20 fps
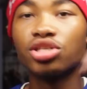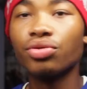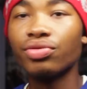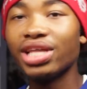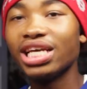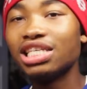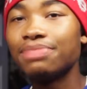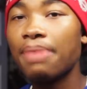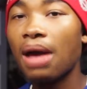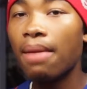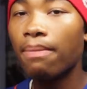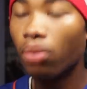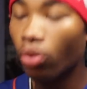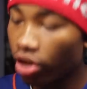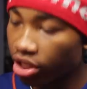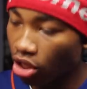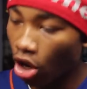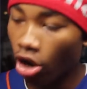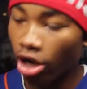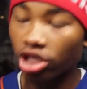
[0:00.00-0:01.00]
So these bad
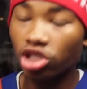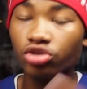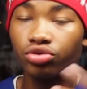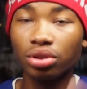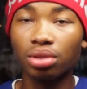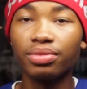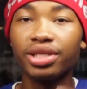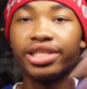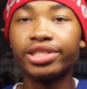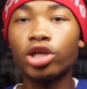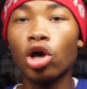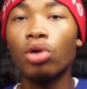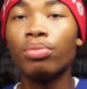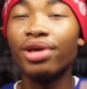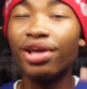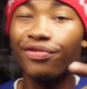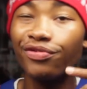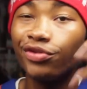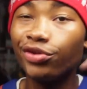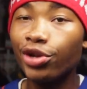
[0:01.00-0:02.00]
boys are extremely
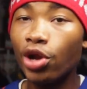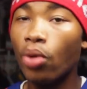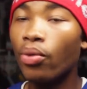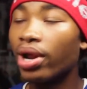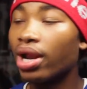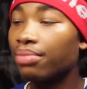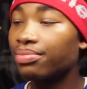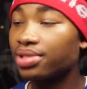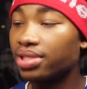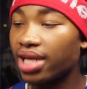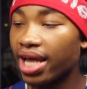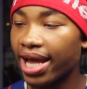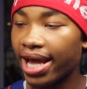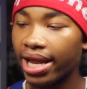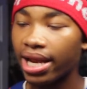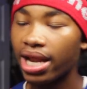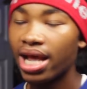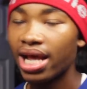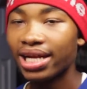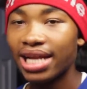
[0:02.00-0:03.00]
dope, if you know what I'm
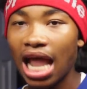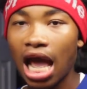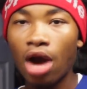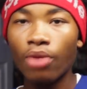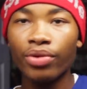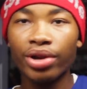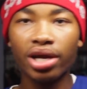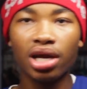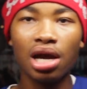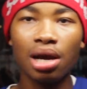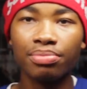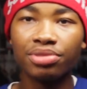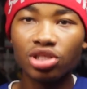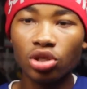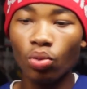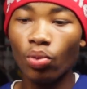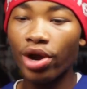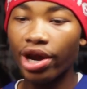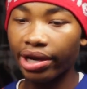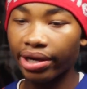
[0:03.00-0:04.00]
saying. Now, when it comes
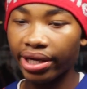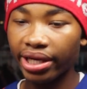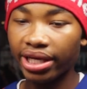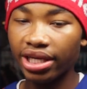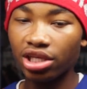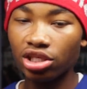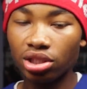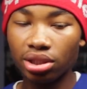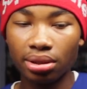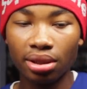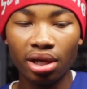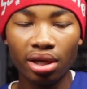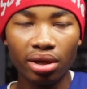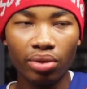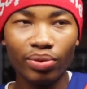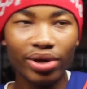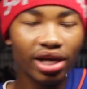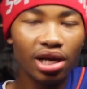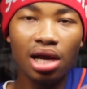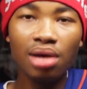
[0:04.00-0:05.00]
to wearing these,
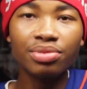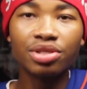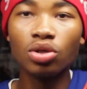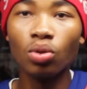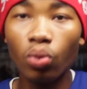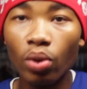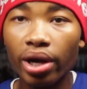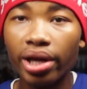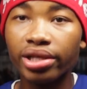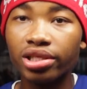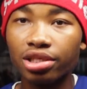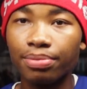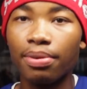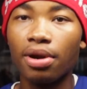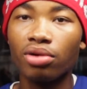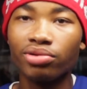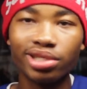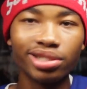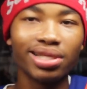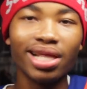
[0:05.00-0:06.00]
when it comes to ones,
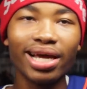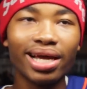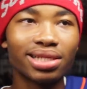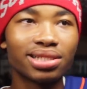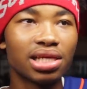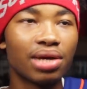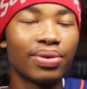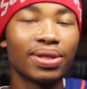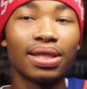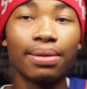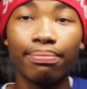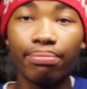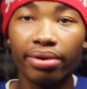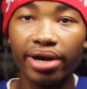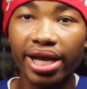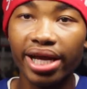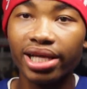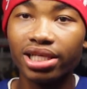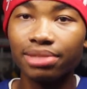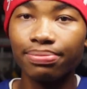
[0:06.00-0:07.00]
bro, just like I said with the
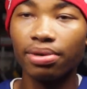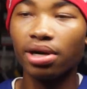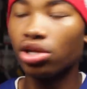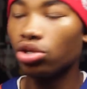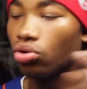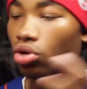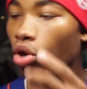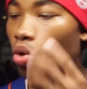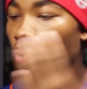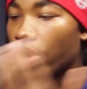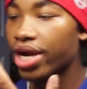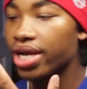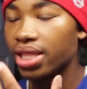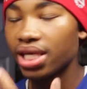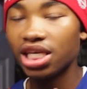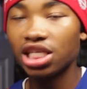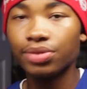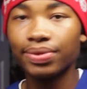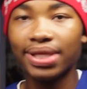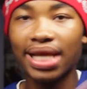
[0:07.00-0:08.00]
breads, bro, you could wear
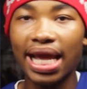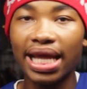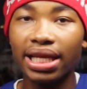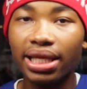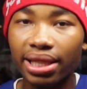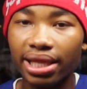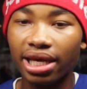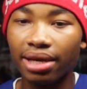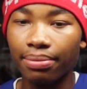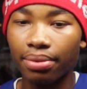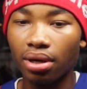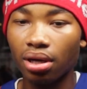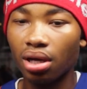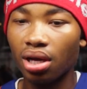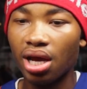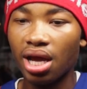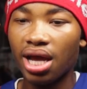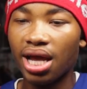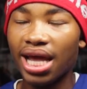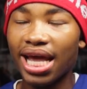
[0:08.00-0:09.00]
these with anything, bro.
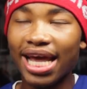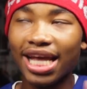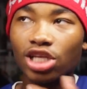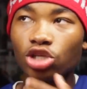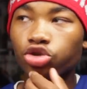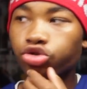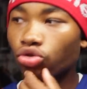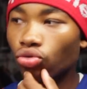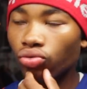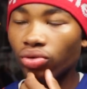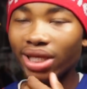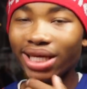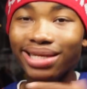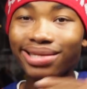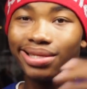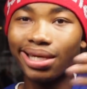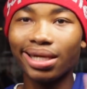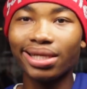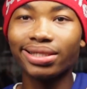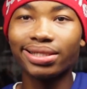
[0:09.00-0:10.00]
It truly
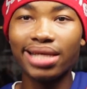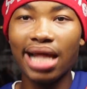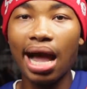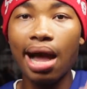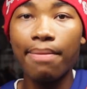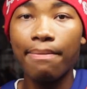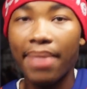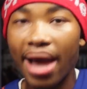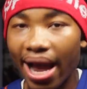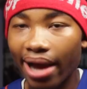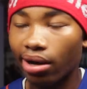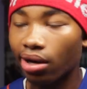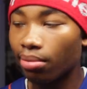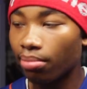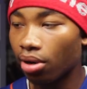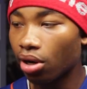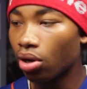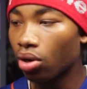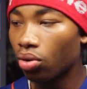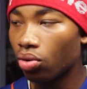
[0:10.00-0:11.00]
does not matter,
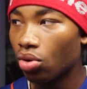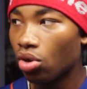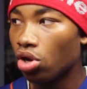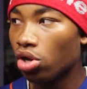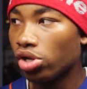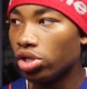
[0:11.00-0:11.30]
bro.